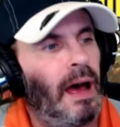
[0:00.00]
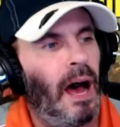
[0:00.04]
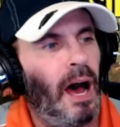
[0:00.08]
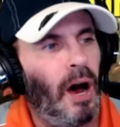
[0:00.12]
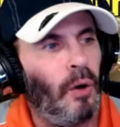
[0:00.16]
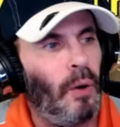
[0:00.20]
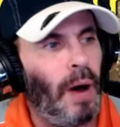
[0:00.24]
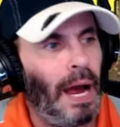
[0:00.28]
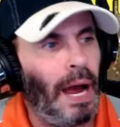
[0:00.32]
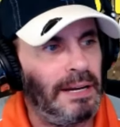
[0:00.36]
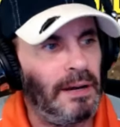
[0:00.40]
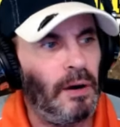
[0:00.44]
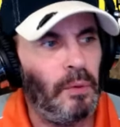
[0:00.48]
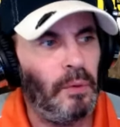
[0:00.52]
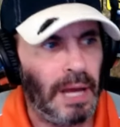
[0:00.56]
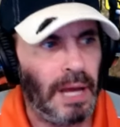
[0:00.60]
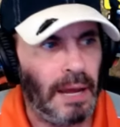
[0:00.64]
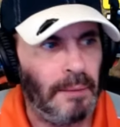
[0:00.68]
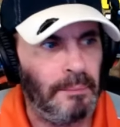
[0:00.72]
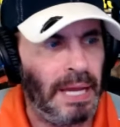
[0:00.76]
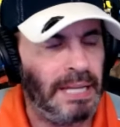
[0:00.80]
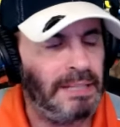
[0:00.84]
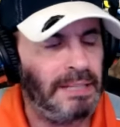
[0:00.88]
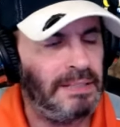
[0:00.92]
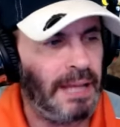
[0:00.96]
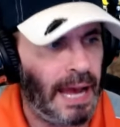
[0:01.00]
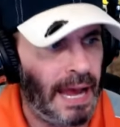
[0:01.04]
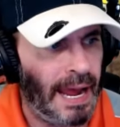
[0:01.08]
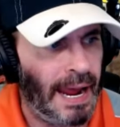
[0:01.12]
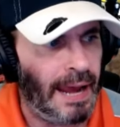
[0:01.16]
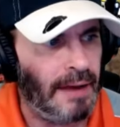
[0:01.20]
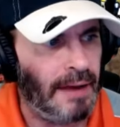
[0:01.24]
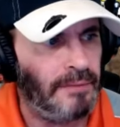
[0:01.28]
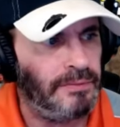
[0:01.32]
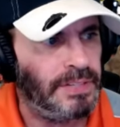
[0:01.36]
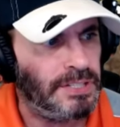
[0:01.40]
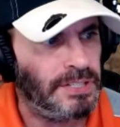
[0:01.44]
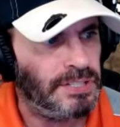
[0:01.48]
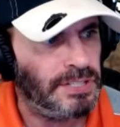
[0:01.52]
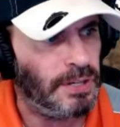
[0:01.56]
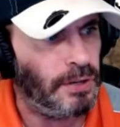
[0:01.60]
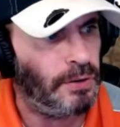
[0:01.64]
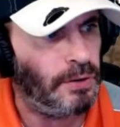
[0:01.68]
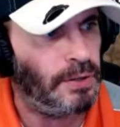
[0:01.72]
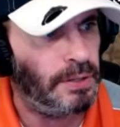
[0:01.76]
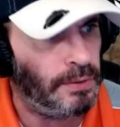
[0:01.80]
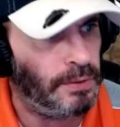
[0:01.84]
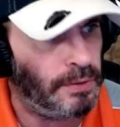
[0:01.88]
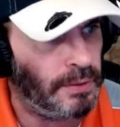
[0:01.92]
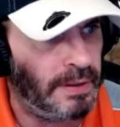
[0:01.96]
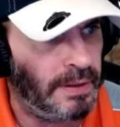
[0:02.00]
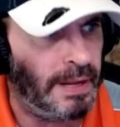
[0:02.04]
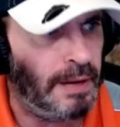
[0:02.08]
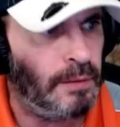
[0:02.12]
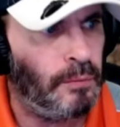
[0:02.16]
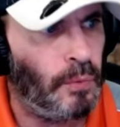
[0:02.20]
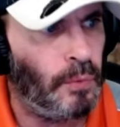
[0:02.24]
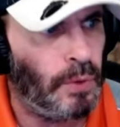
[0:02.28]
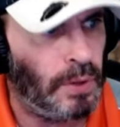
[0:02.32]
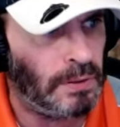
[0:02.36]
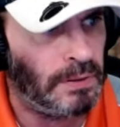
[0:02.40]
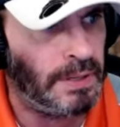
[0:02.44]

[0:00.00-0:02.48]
Oh, I know what I meant. I have to show you, and then we'll